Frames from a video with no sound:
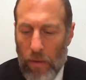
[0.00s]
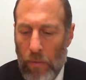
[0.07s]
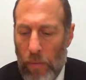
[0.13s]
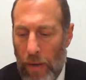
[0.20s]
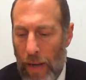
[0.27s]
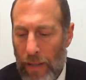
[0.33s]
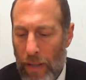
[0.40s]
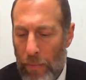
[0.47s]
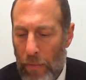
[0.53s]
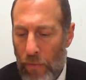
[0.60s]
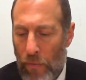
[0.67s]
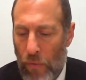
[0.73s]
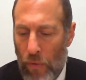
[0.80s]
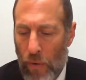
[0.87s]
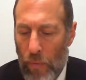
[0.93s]
We had that
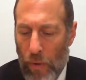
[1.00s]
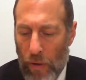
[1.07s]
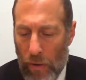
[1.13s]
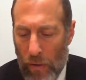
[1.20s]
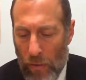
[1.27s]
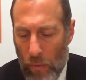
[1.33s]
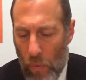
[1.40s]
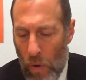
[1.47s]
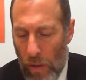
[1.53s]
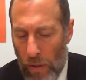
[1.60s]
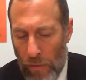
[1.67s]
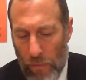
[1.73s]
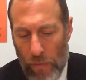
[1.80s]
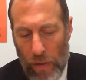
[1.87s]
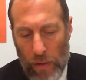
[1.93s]
before when the wall
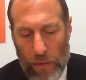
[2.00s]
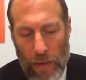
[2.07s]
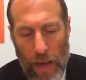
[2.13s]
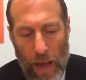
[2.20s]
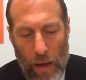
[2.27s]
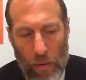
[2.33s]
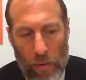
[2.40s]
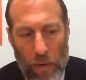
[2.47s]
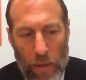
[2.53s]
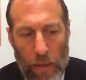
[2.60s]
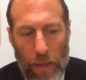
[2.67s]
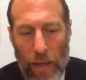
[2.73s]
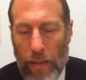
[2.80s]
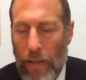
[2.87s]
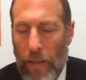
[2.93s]
that fell down.
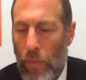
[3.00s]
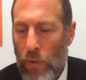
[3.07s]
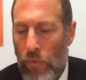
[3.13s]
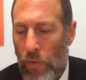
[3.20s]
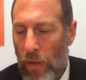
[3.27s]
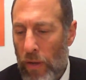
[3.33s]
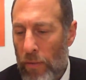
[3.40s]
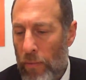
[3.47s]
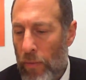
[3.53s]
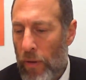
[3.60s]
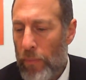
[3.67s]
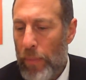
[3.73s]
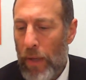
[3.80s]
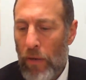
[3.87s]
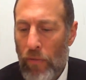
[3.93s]
That was
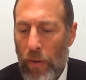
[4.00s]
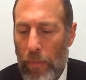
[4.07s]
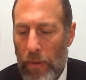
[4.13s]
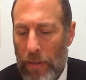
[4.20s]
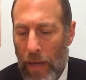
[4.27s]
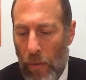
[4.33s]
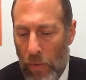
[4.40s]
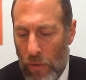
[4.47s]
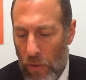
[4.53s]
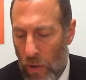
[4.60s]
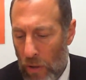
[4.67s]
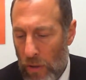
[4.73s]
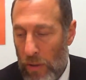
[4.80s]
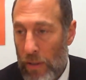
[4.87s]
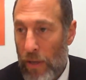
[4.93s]
being rebuilt. That was
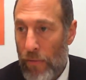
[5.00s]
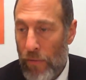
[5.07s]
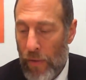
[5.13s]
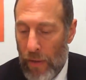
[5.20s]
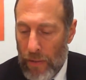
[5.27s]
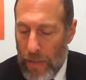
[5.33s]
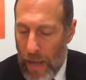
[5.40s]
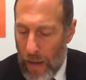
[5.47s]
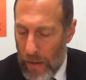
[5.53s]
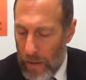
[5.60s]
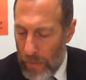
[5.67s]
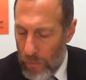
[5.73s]
gozis that fell down.